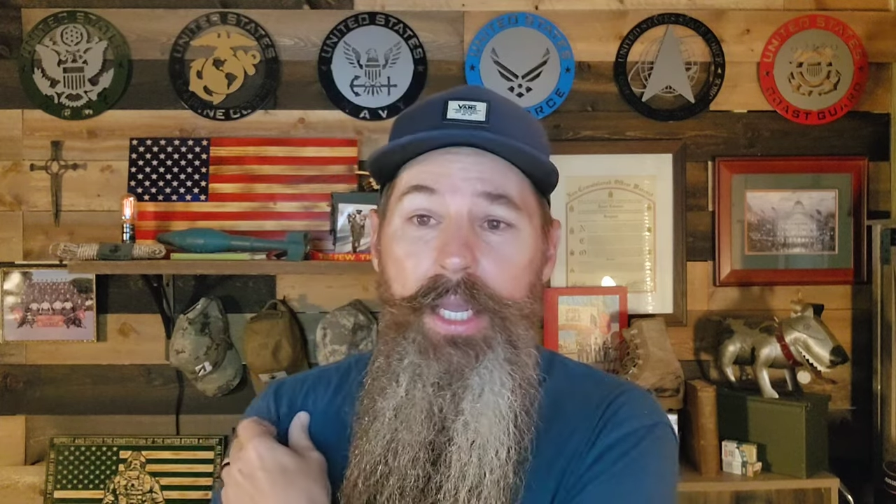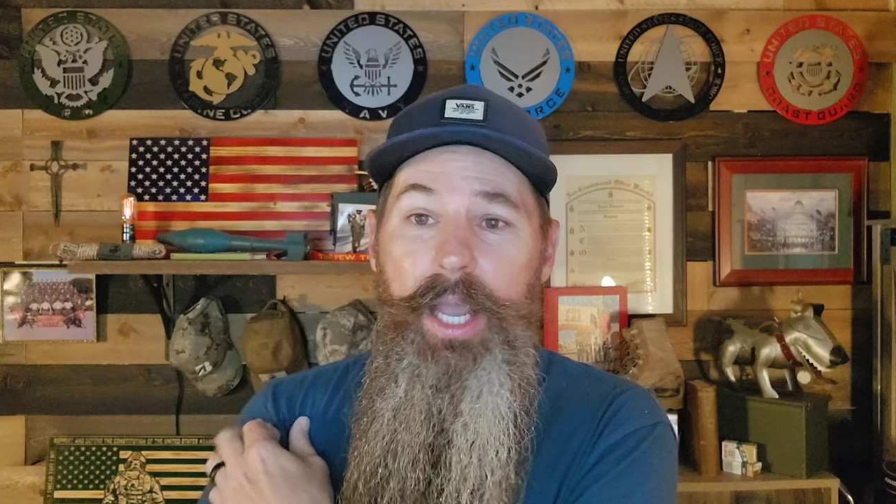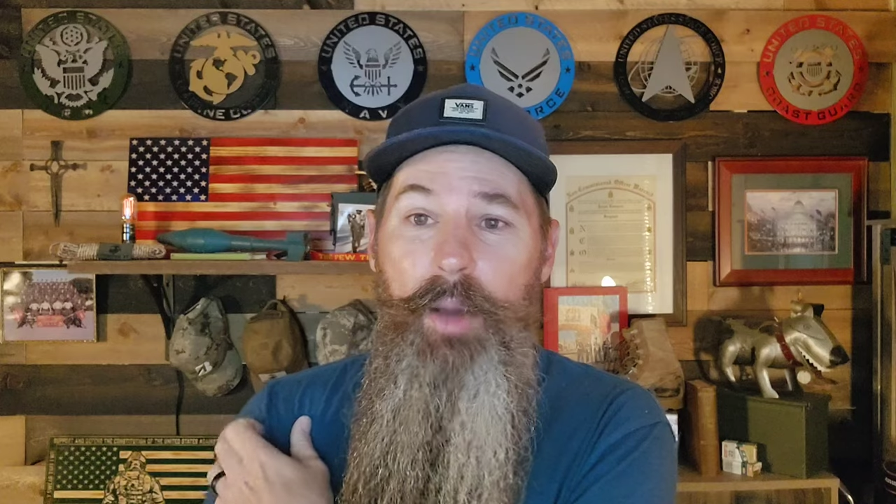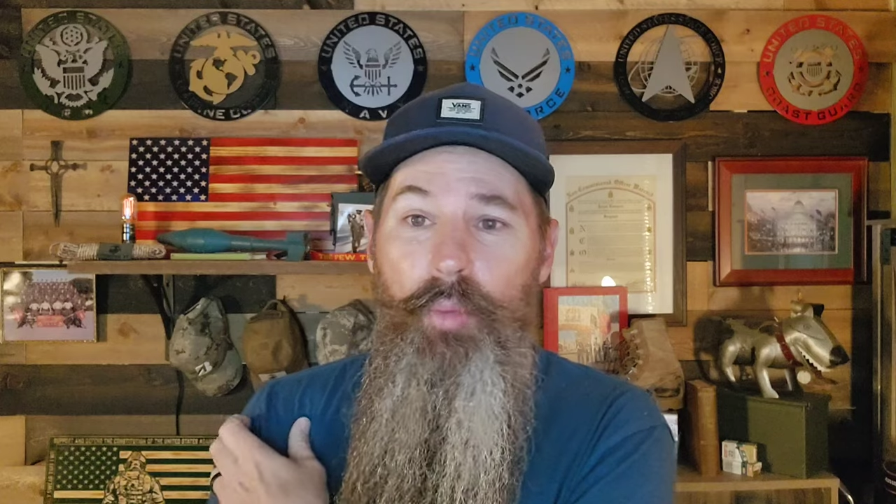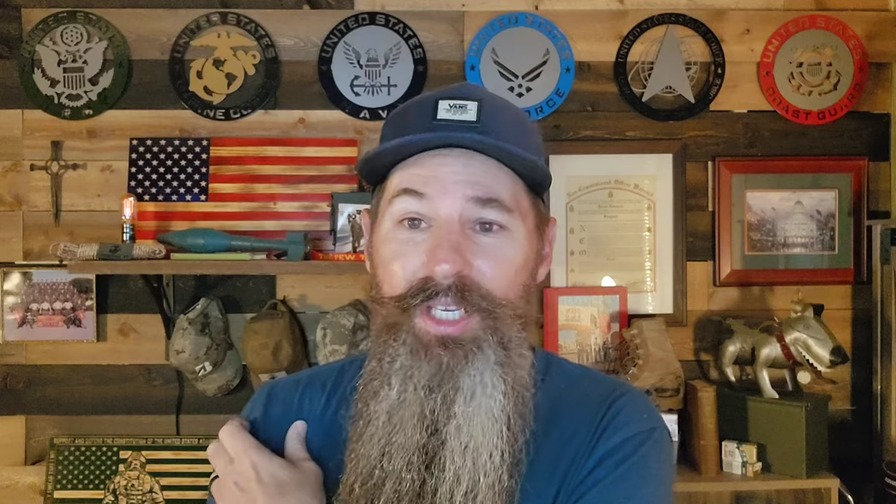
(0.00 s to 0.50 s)

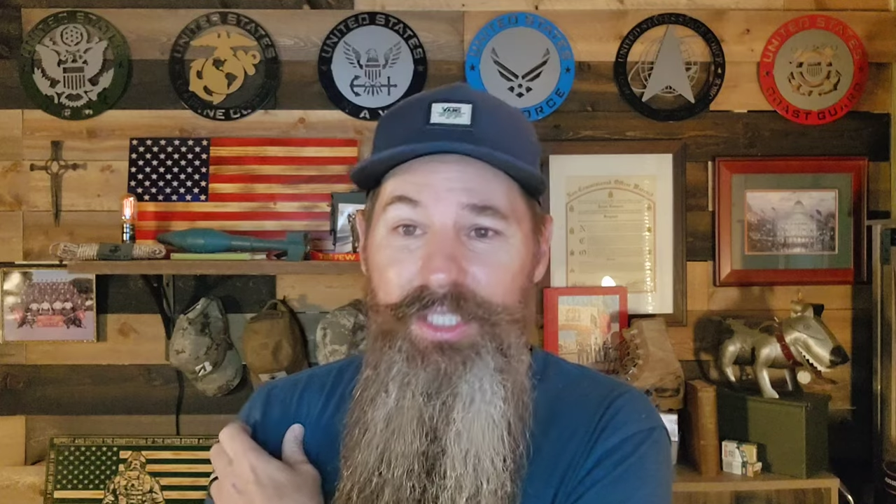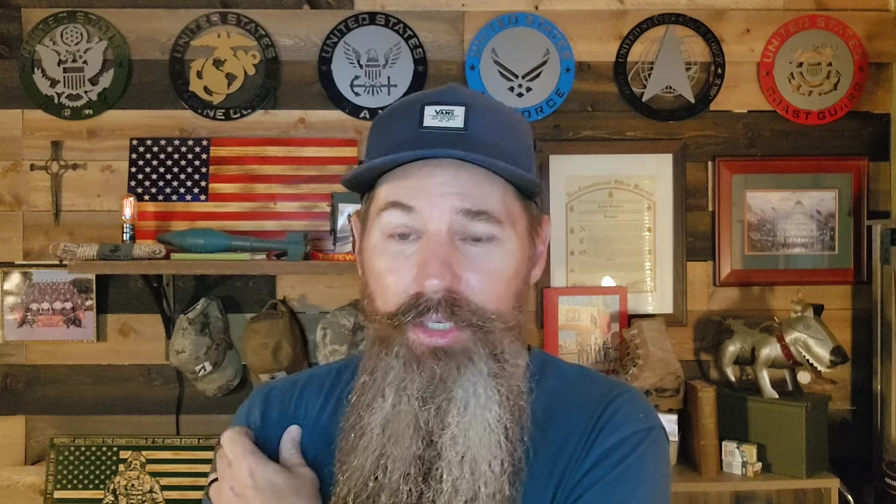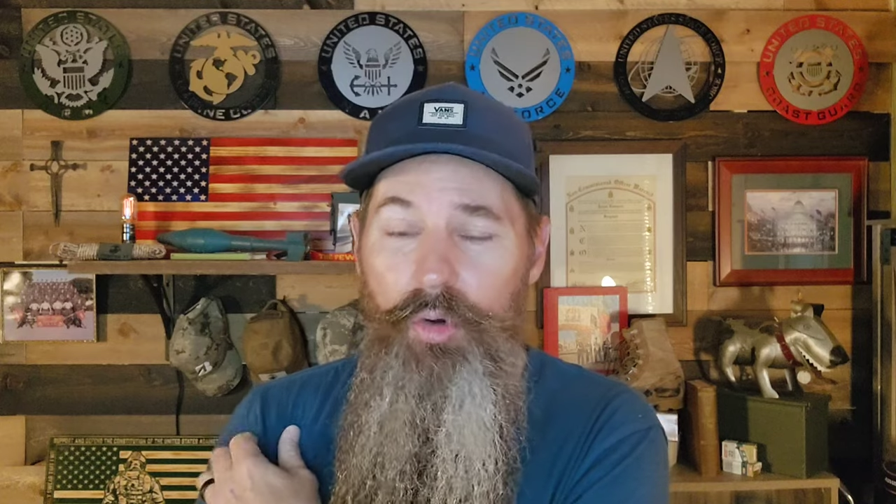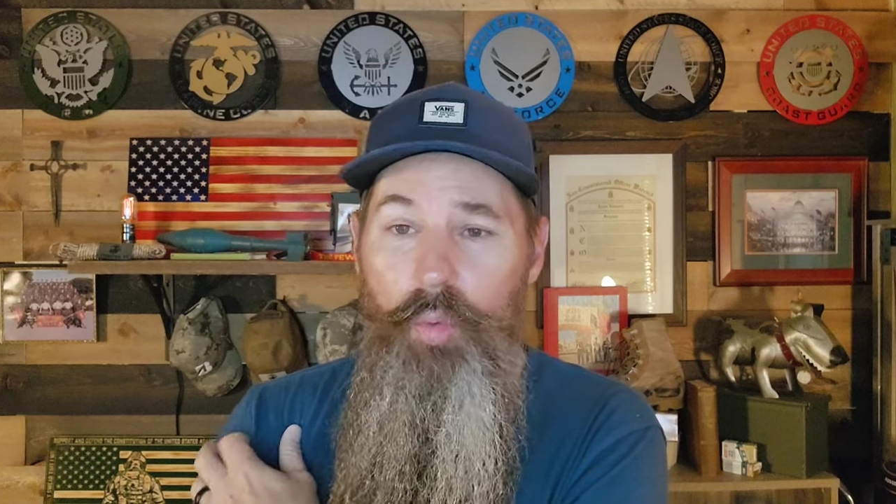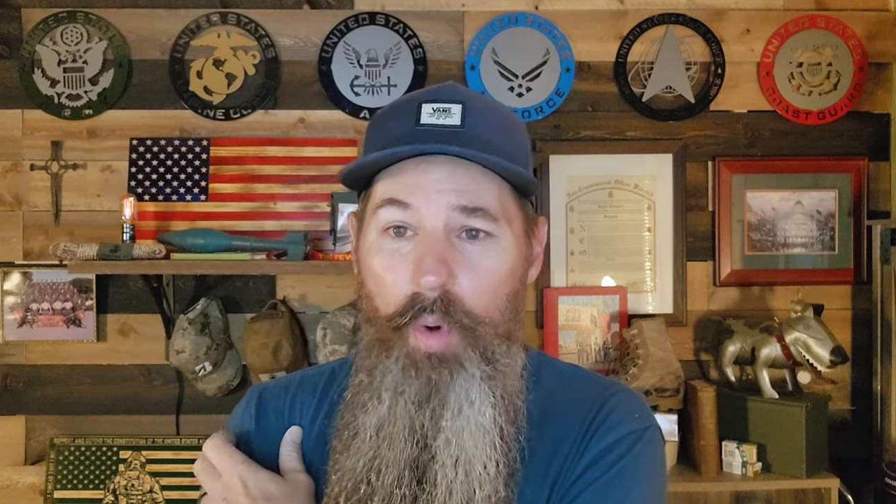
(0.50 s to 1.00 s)
and we
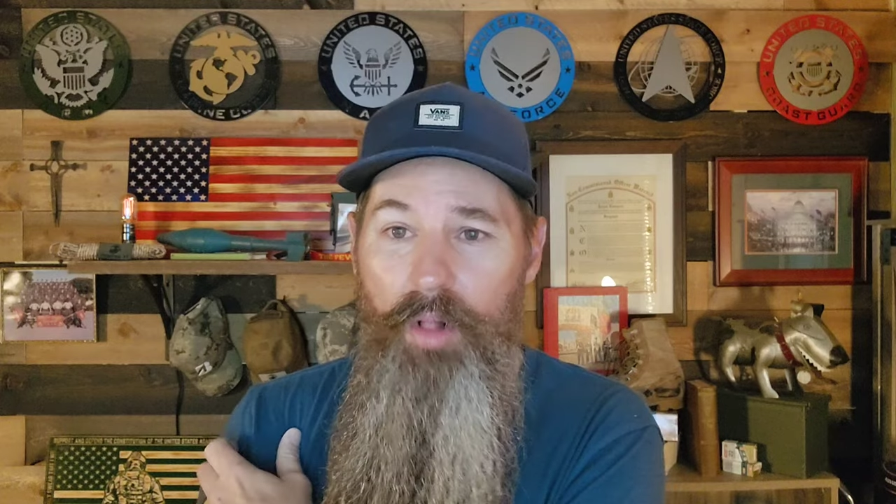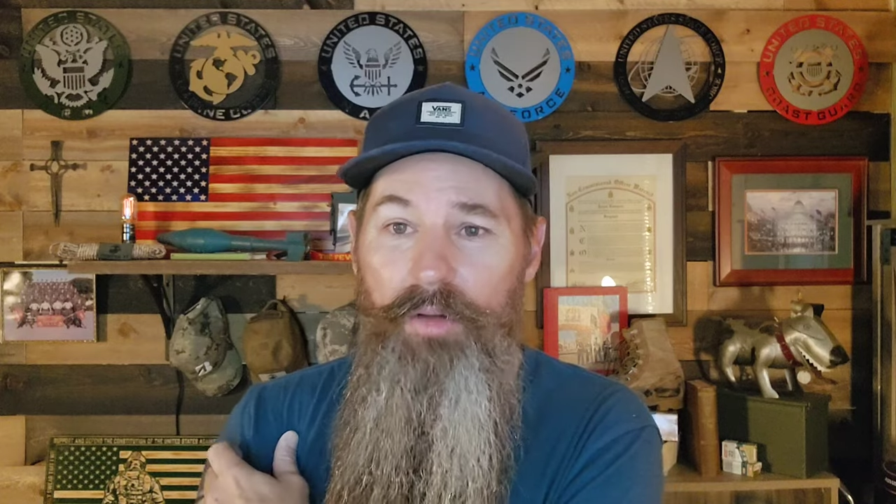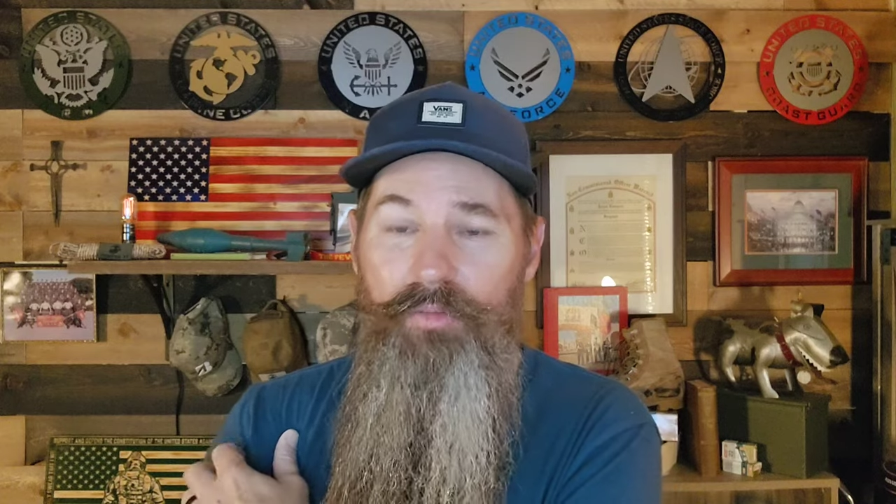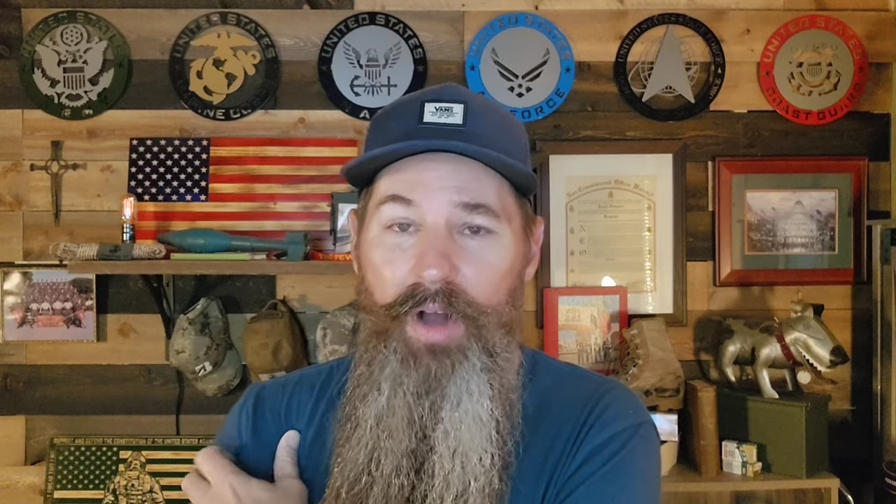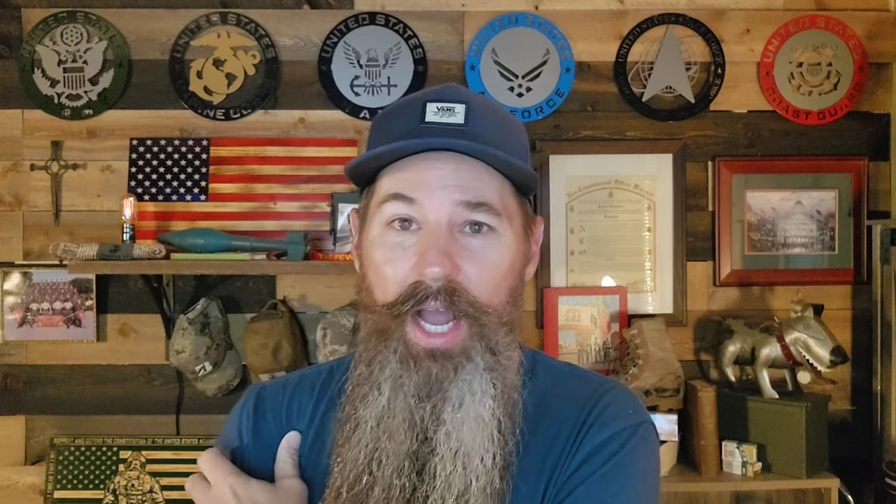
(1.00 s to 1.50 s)
still
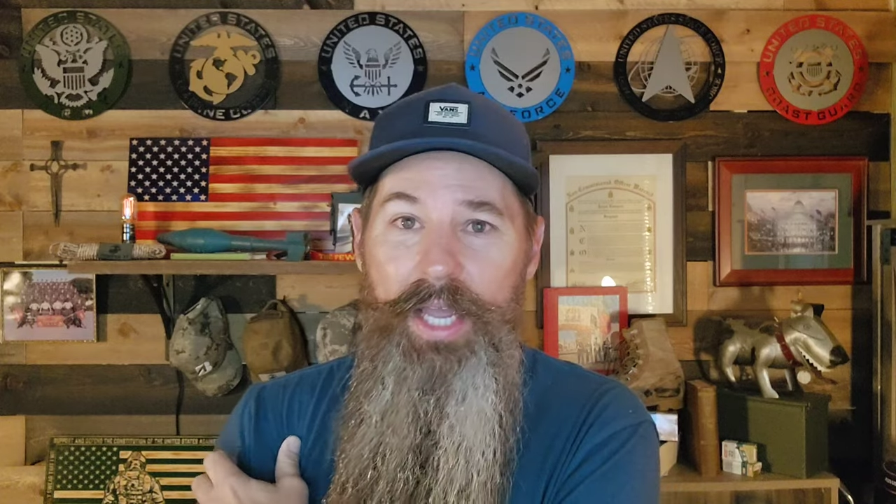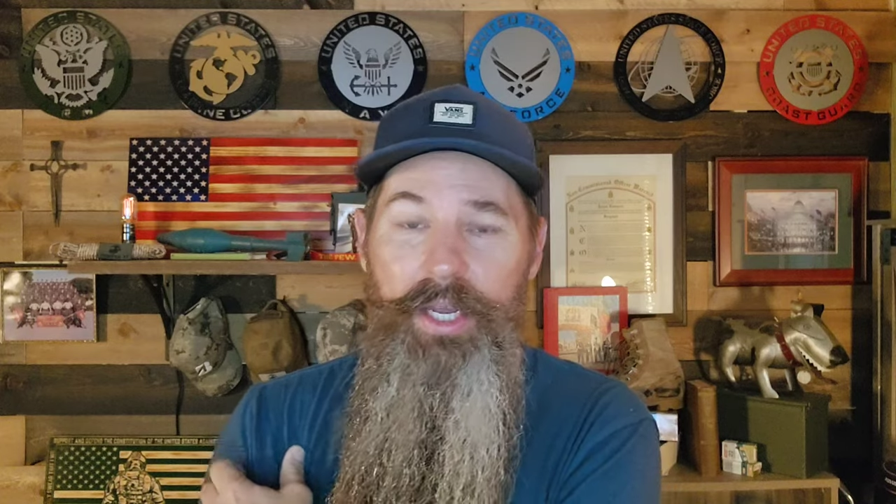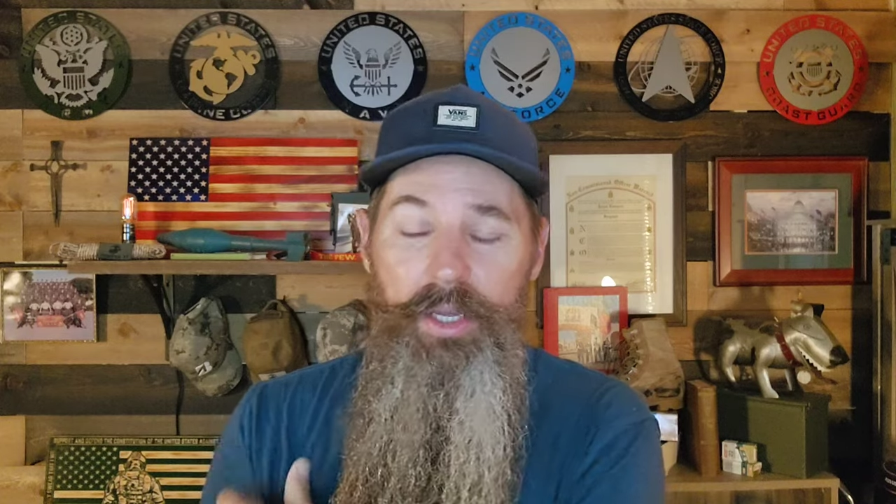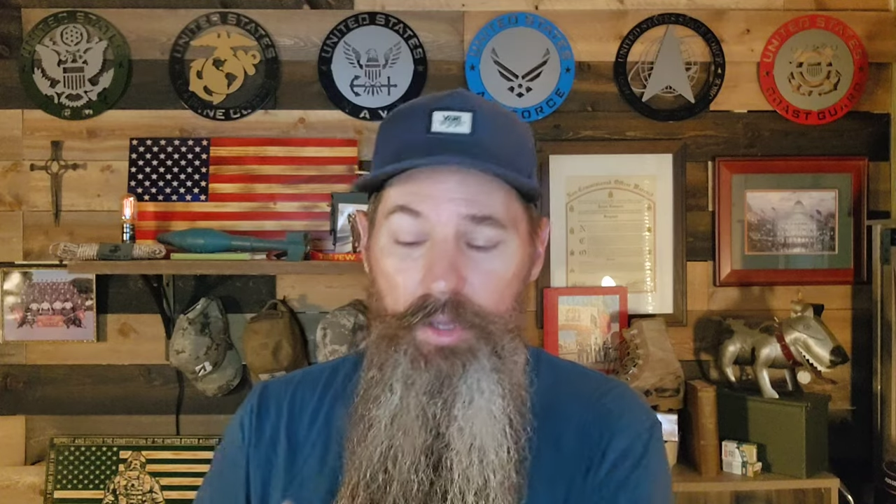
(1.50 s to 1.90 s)
qualified